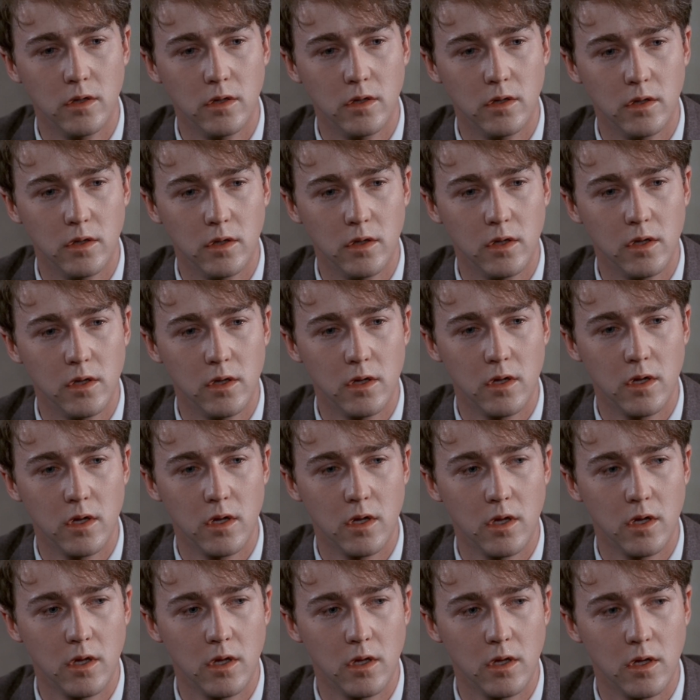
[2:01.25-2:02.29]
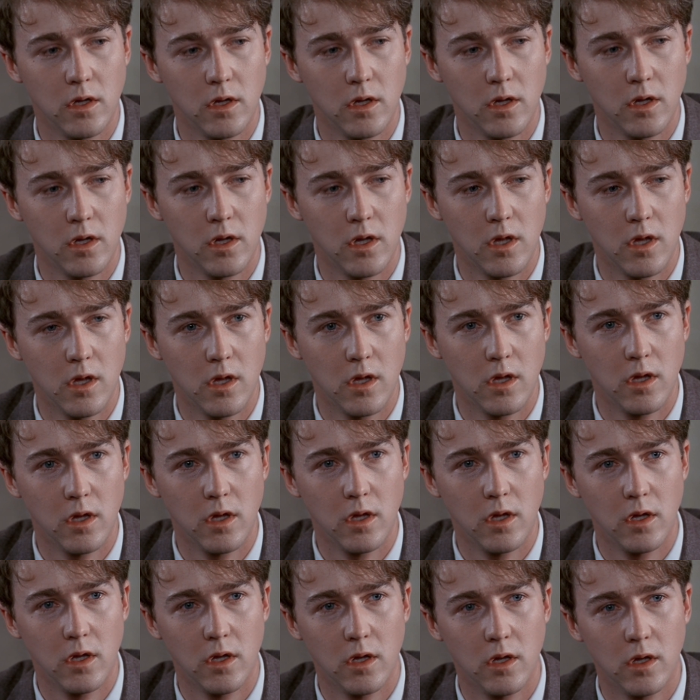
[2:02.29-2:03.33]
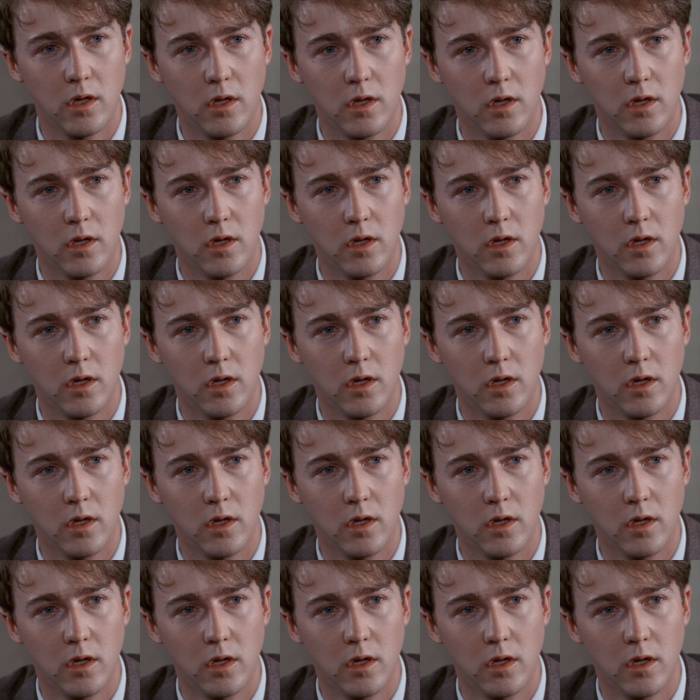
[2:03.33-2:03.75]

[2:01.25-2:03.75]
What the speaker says: No one is speaking in this clip.